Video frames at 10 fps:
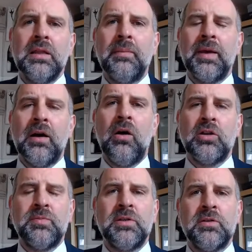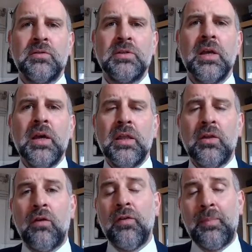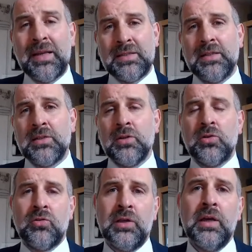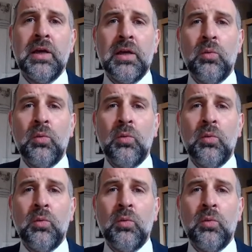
the bigger hospitals that offer plastic surgery.